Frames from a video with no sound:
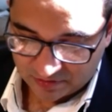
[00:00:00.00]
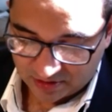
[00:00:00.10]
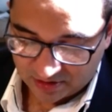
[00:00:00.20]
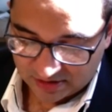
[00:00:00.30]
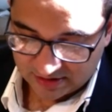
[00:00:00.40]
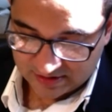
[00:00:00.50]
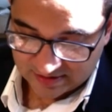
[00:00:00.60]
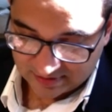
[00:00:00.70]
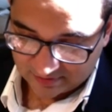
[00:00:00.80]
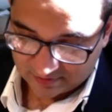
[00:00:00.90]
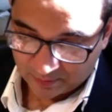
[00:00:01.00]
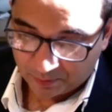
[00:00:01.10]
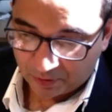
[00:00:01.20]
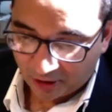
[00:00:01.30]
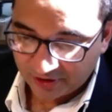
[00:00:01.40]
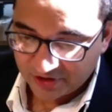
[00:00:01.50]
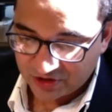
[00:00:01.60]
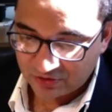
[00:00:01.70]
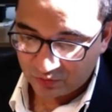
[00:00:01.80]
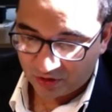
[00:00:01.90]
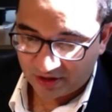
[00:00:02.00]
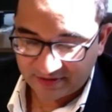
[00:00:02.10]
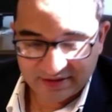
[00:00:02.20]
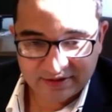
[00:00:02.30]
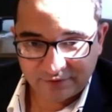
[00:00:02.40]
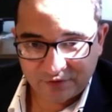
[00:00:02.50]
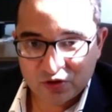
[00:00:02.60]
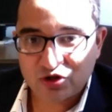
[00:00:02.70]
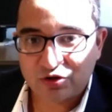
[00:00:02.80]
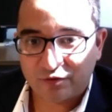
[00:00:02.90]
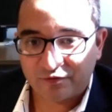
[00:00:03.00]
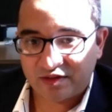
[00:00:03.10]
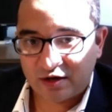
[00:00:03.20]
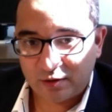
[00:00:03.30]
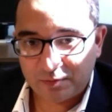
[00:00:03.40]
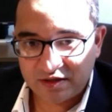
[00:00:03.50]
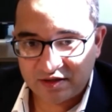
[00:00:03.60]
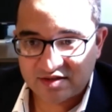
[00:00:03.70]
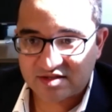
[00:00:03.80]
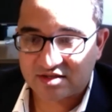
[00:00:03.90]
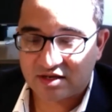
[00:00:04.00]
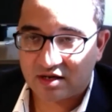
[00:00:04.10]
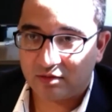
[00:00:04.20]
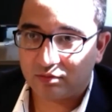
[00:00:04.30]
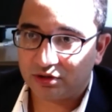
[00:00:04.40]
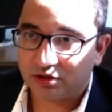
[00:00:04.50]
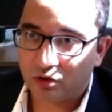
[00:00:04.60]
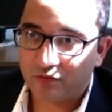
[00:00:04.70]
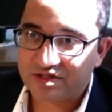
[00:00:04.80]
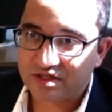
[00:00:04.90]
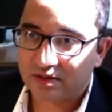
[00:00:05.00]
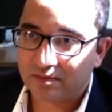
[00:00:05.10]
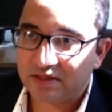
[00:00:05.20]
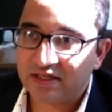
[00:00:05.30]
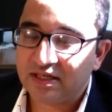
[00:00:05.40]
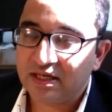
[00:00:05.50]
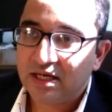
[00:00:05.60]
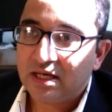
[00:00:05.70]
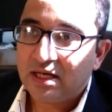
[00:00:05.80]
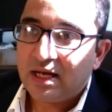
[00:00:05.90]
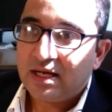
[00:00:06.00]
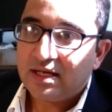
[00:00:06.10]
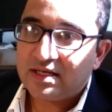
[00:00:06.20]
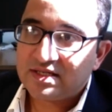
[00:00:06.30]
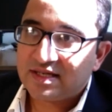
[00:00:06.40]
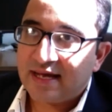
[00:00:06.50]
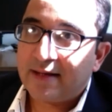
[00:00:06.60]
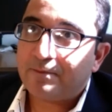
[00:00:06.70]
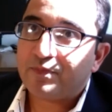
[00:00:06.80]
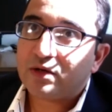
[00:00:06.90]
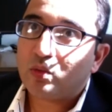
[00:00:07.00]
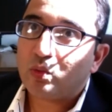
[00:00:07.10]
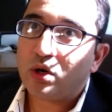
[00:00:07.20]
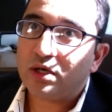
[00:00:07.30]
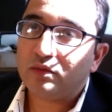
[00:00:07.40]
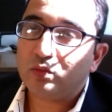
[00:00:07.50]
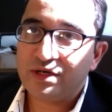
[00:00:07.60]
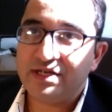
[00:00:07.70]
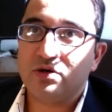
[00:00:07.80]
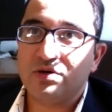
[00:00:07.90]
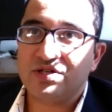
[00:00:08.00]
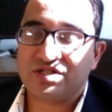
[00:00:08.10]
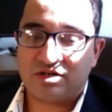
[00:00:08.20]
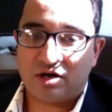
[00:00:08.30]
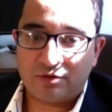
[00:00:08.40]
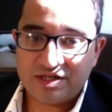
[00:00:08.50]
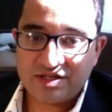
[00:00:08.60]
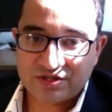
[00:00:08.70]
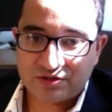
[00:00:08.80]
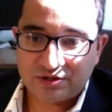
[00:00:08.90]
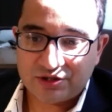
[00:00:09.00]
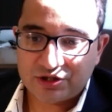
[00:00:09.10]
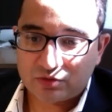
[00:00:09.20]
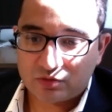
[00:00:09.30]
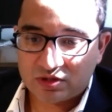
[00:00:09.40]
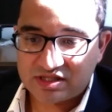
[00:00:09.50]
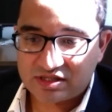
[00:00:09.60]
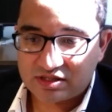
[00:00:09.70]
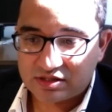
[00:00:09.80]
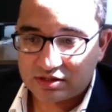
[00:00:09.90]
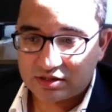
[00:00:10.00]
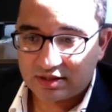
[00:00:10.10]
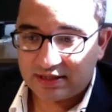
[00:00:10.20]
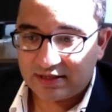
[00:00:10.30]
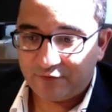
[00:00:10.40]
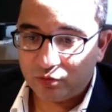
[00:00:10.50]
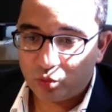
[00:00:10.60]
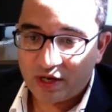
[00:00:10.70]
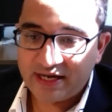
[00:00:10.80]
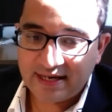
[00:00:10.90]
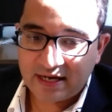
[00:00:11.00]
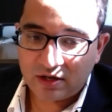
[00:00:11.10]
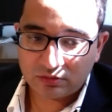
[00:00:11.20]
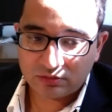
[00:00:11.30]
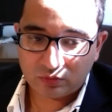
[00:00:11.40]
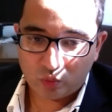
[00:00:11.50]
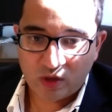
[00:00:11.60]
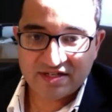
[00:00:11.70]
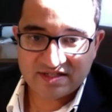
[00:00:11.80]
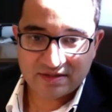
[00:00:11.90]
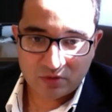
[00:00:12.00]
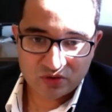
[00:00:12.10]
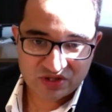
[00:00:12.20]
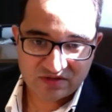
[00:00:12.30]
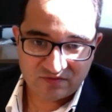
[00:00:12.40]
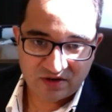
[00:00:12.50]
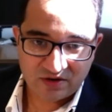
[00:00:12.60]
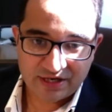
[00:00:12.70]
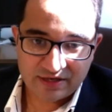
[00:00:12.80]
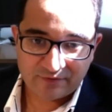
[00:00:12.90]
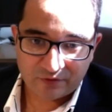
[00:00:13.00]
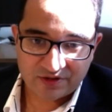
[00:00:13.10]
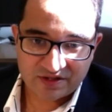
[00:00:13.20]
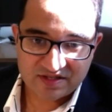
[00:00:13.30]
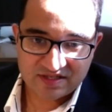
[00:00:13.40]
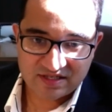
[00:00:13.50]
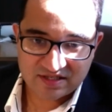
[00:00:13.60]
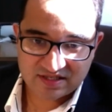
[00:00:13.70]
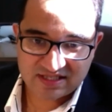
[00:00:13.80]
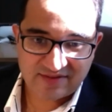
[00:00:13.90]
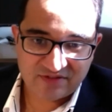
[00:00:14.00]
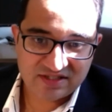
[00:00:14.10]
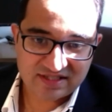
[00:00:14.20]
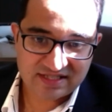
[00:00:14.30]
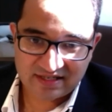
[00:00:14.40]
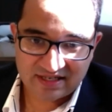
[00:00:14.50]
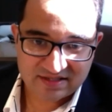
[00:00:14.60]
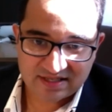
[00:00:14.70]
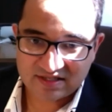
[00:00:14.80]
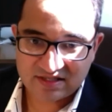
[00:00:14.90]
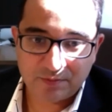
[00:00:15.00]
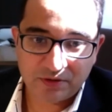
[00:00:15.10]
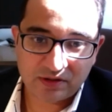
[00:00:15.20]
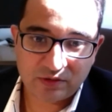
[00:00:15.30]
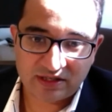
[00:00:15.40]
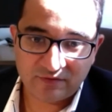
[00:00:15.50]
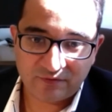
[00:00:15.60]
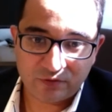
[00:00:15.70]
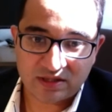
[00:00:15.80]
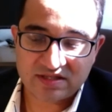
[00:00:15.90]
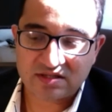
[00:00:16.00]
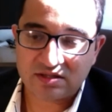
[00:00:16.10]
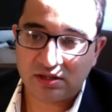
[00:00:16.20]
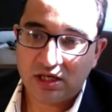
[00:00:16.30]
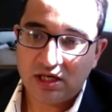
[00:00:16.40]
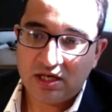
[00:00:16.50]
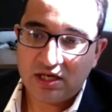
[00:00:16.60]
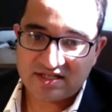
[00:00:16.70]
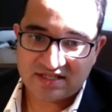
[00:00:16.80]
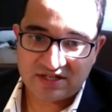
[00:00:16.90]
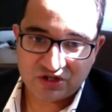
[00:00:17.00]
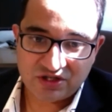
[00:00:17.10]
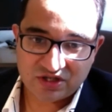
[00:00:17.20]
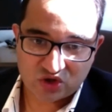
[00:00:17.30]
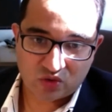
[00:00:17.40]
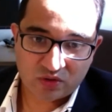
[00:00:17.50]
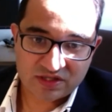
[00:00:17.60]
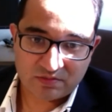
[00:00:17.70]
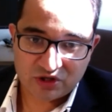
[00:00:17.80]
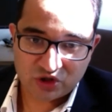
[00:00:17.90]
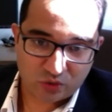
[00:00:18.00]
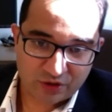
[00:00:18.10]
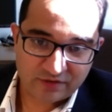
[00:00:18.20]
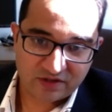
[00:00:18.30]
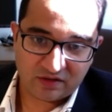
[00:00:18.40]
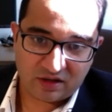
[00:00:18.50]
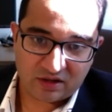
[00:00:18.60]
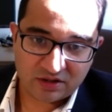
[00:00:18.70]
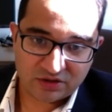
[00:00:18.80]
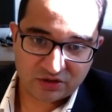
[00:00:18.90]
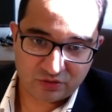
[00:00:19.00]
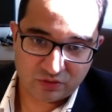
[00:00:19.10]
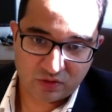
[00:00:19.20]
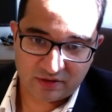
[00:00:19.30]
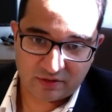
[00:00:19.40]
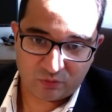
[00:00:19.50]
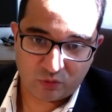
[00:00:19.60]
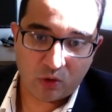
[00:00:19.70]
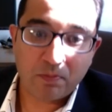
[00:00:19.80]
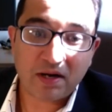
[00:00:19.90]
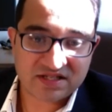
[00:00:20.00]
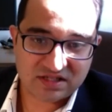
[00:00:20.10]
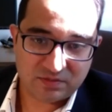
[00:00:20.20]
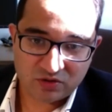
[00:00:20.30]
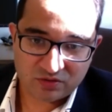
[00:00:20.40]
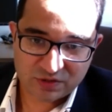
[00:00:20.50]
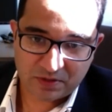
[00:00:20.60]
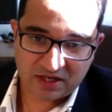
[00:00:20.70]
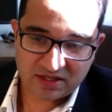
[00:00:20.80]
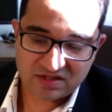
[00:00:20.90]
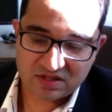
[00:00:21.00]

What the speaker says: is a part to where I think the future of therapy in this with COVID is going to be, is that what we noticed in our research was that if you wait out when is the most severity for the disease is 7 to 10 days. That's typically when influenza essentially destroys a majority of the lung through a robust immune response.